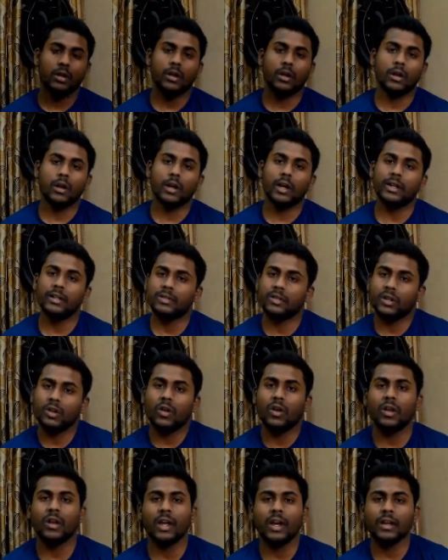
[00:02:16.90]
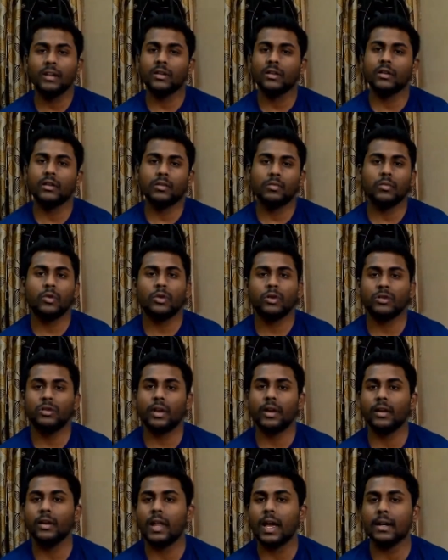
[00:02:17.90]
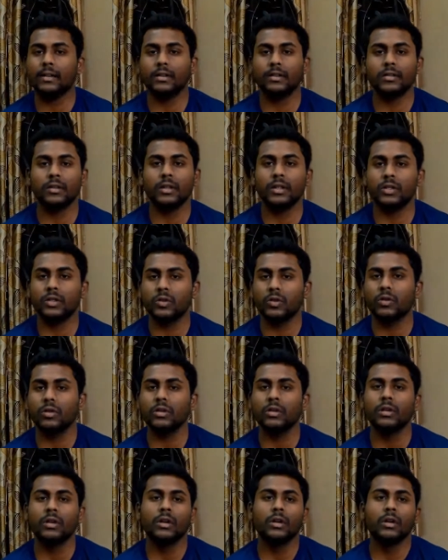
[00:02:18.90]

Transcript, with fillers: uh, it is an online uh, motorcycle accessory store